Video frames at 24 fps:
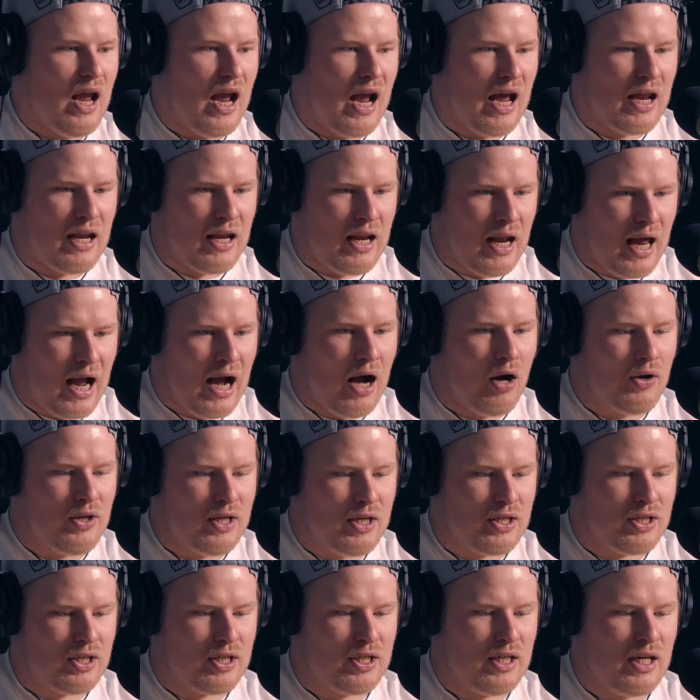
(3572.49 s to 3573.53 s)
And now
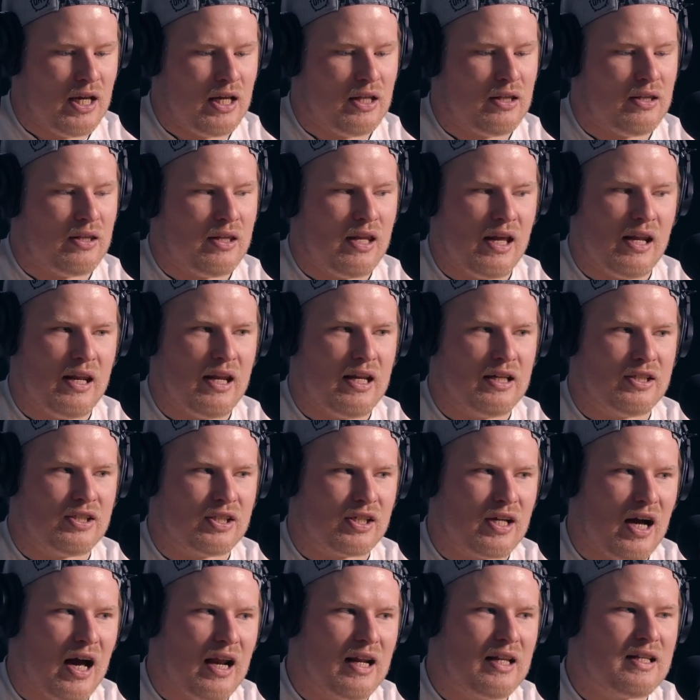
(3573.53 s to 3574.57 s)
you see it that it's
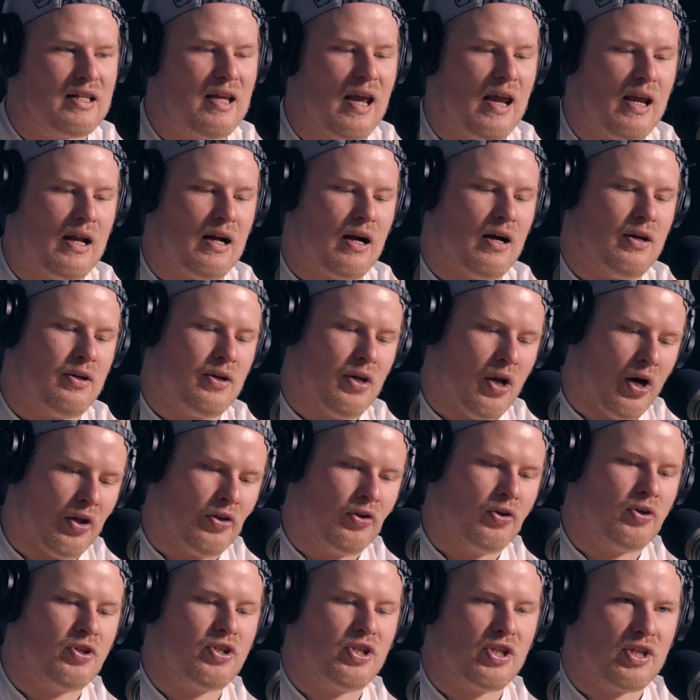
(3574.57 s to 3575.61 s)
got to take
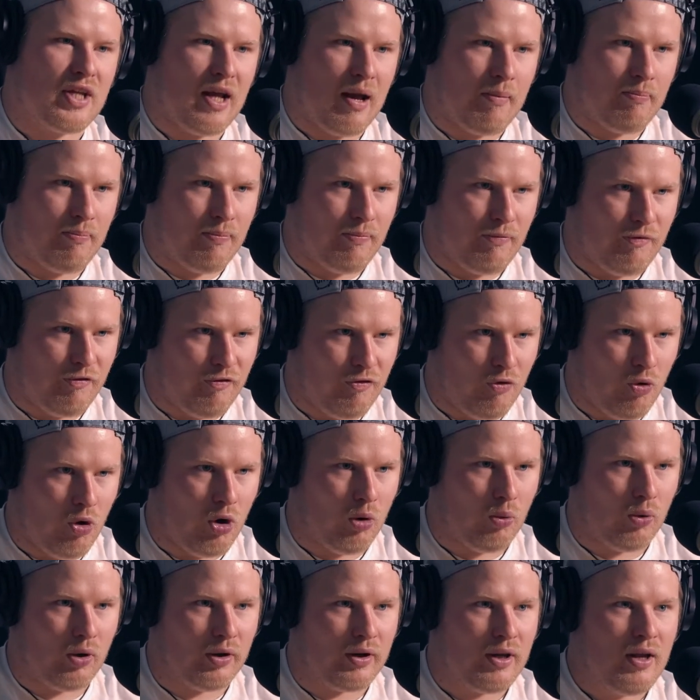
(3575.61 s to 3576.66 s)
another step
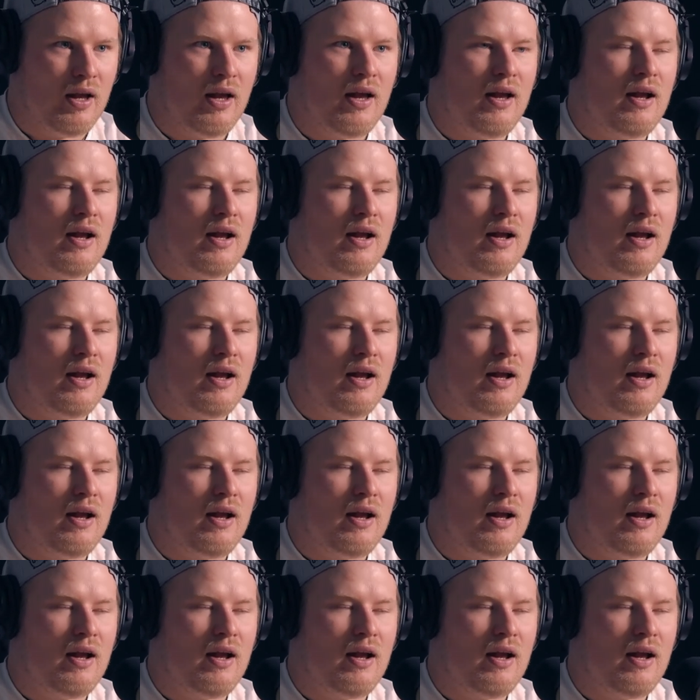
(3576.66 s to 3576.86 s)
forward.